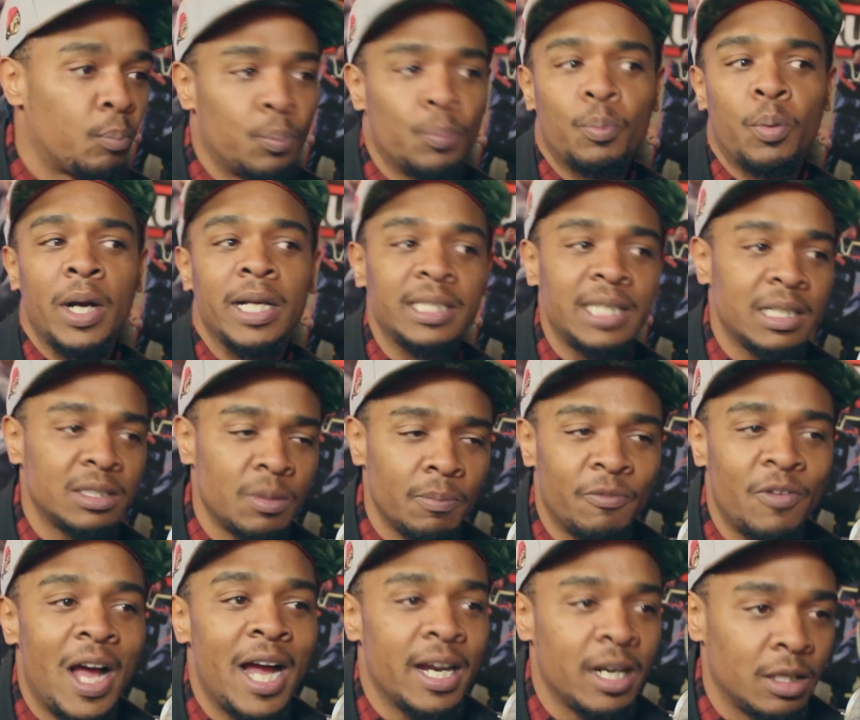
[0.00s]
press some
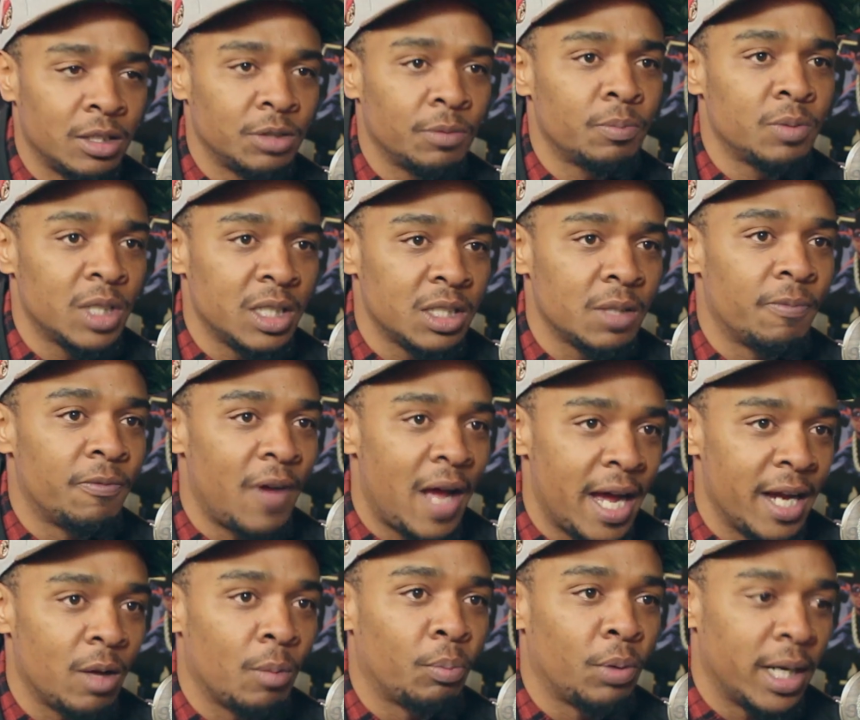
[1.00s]
vinyl. Get some
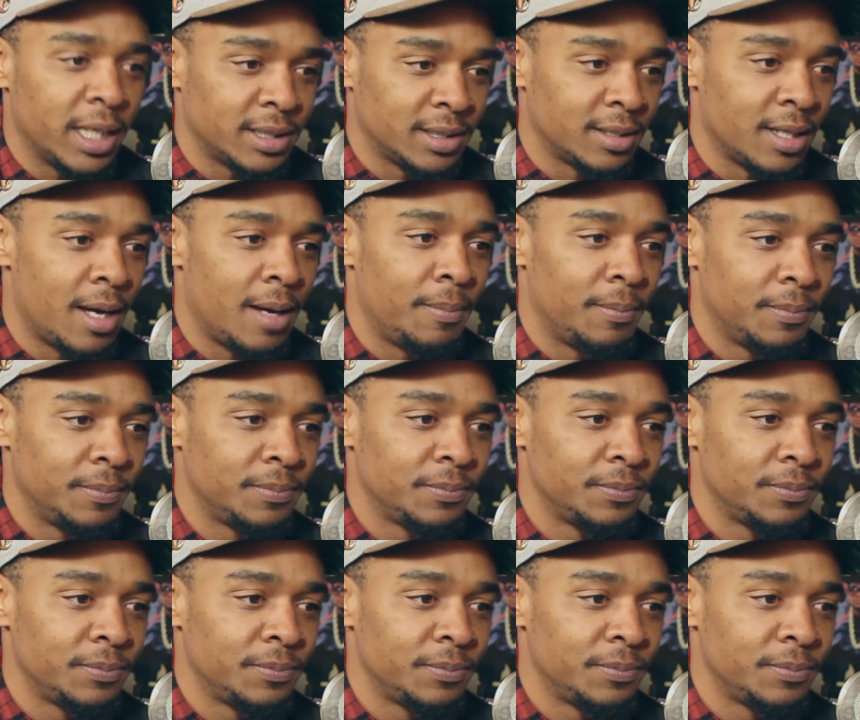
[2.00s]
vinyl pressed up.